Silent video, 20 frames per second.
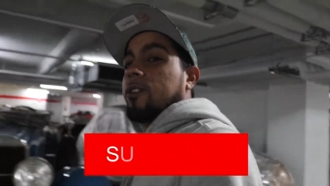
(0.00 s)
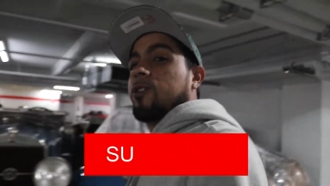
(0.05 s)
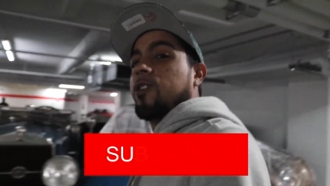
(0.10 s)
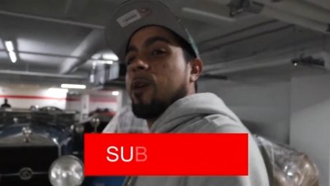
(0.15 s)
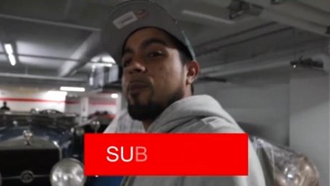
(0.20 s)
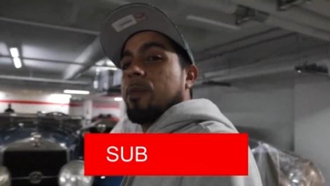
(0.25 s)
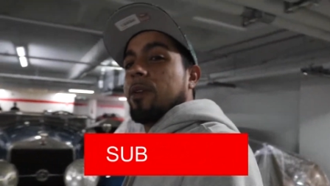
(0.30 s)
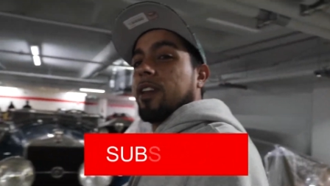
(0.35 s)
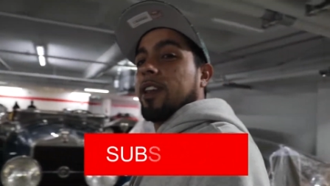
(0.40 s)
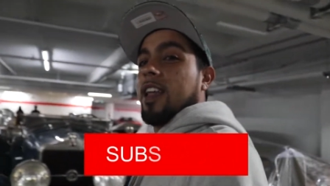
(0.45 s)

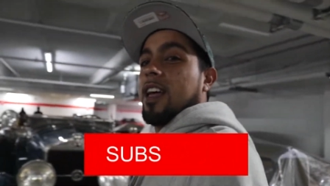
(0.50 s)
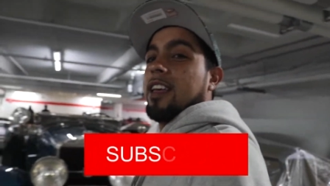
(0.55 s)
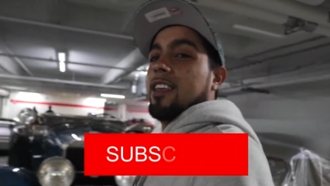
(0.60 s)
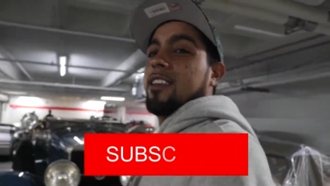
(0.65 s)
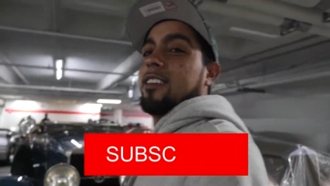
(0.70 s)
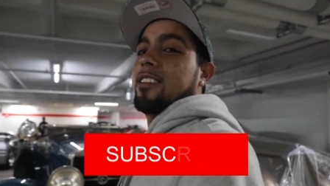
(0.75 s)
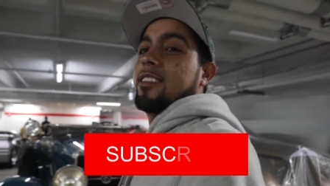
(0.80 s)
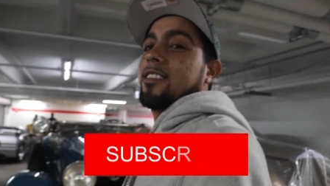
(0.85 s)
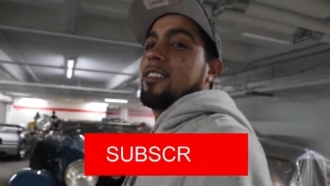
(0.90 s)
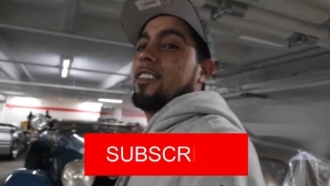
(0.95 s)
Drop a
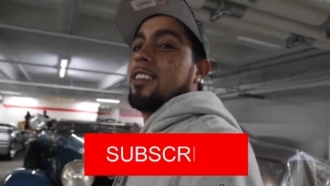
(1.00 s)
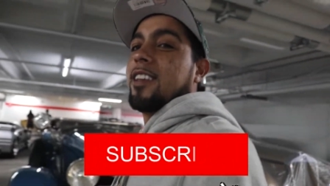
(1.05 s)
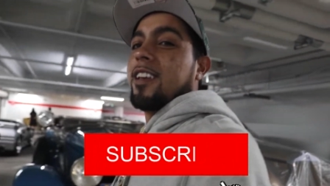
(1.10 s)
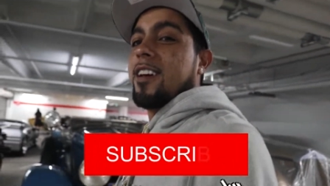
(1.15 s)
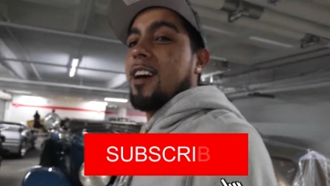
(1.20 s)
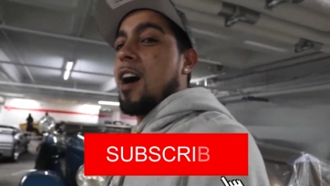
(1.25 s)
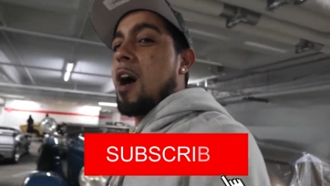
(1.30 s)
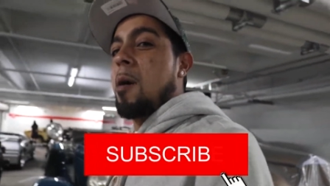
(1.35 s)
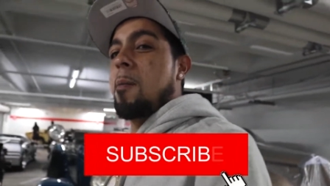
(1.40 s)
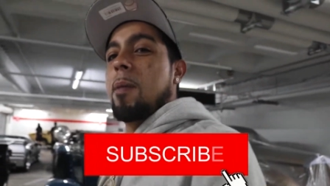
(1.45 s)
like,
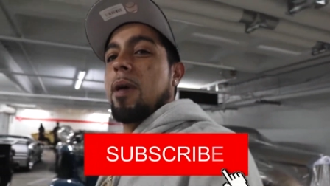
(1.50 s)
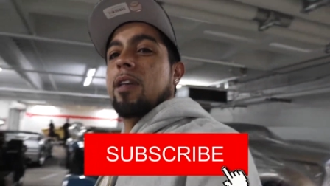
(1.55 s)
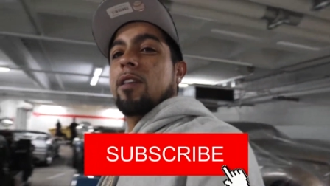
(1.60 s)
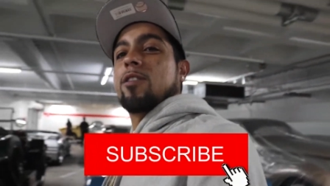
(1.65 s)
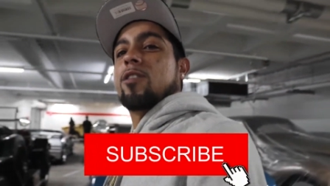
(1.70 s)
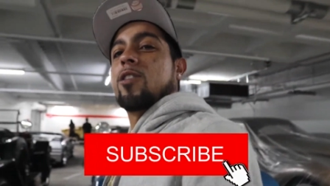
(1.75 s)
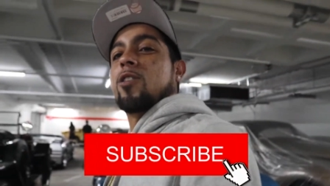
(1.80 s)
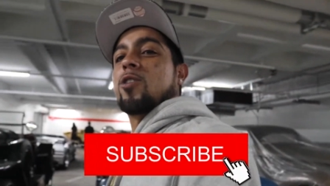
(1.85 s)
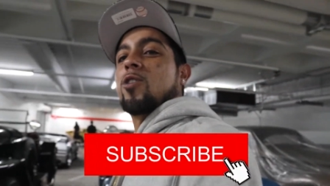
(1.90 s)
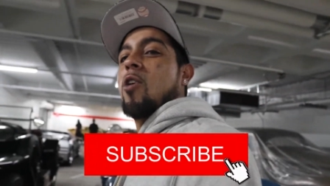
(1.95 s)

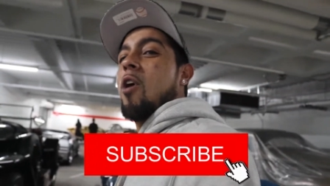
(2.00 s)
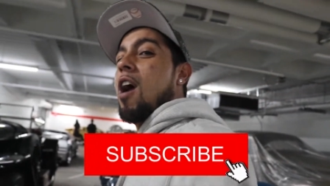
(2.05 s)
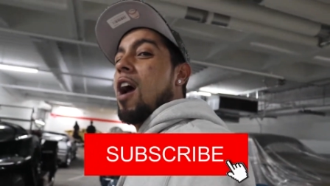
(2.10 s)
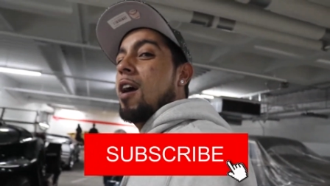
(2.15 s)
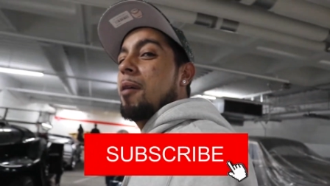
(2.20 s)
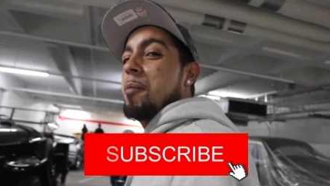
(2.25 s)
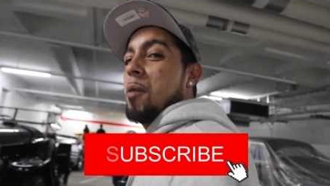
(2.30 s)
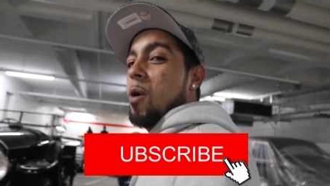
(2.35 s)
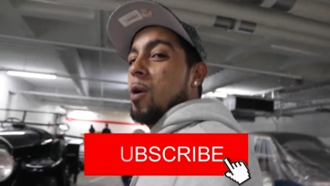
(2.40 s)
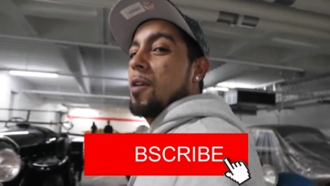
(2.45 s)
comment,
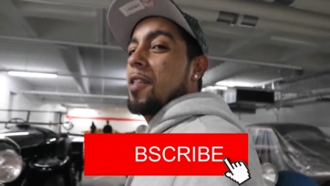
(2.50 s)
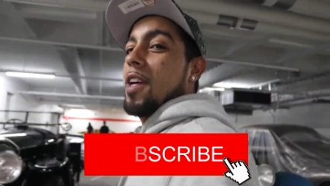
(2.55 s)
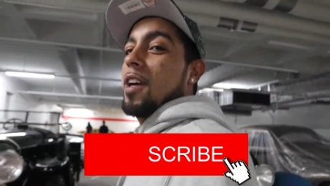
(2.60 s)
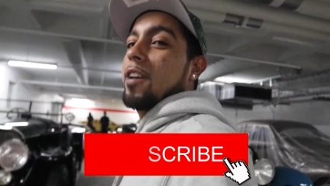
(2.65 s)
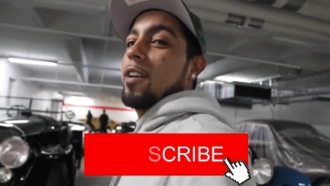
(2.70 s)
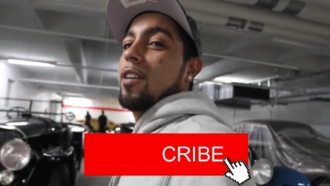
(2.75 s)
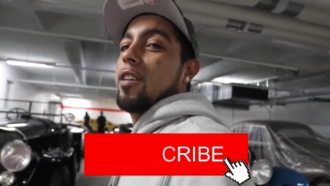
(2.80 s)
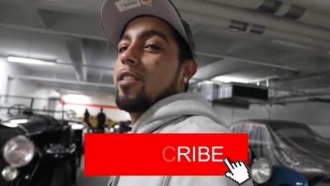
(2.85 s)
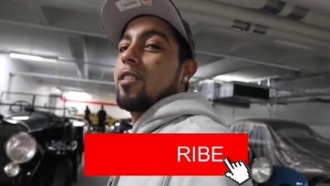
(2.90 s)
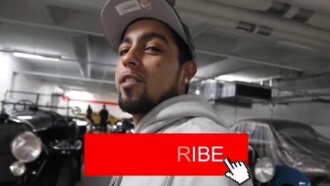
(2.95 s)
subscribe, all
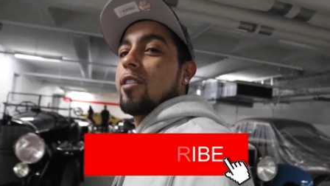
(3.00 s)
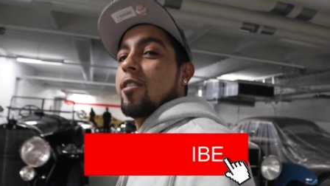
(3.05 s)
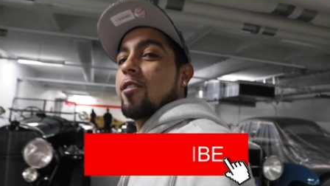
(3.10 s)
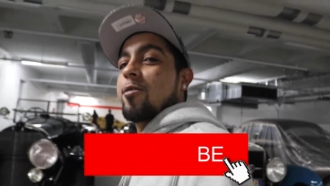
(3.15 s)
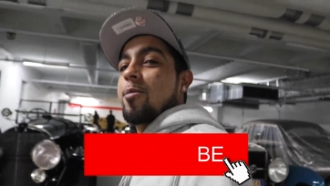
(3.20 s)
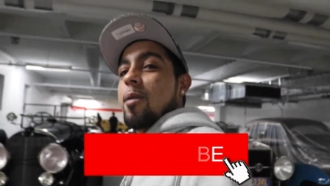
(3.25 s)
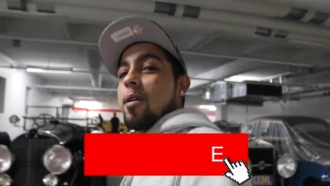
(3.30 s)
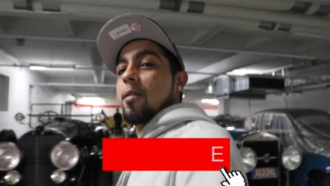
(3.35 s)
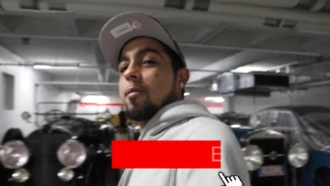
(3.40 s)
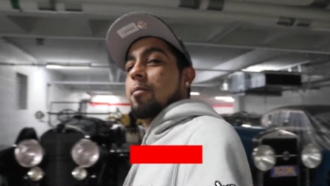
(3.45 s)
that good
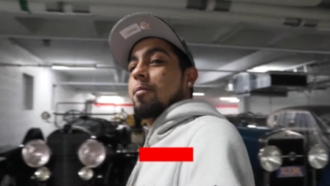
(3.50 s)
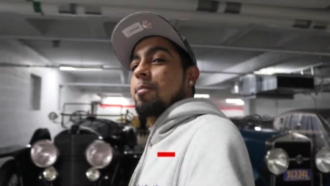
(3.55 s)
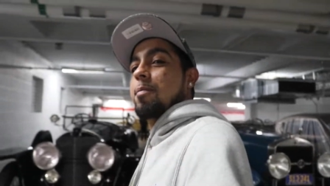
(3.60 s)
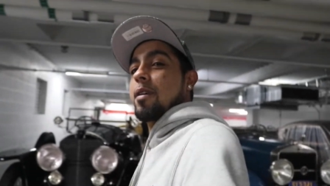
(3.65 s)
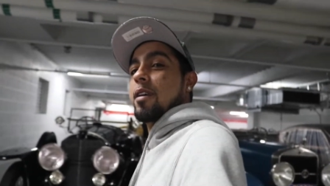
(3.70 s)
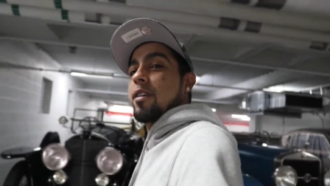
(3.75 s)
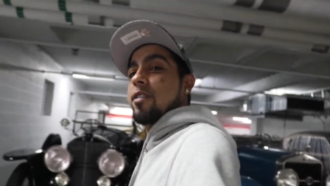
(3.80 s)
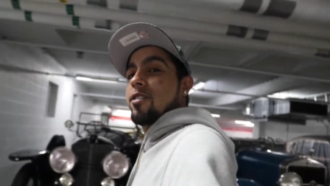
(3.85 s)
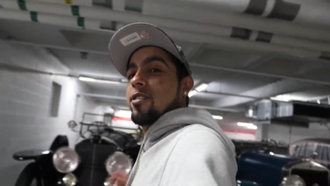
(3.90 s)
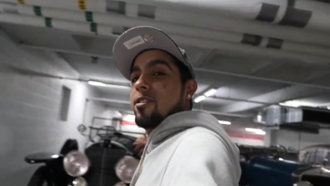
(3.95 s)
stuff, man.
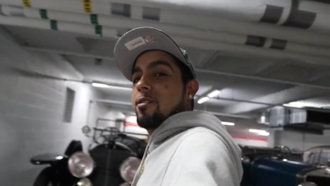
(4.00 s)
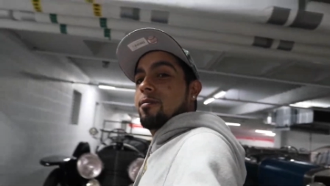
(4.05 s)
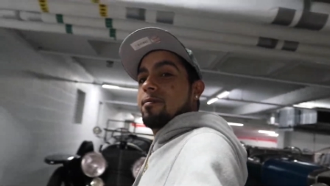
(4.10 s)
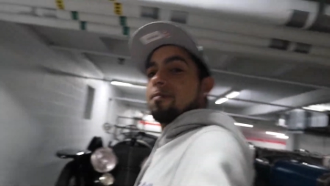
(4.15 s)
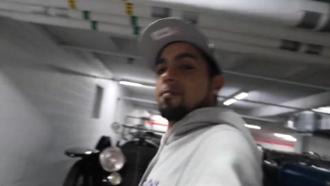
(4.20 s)
Peace.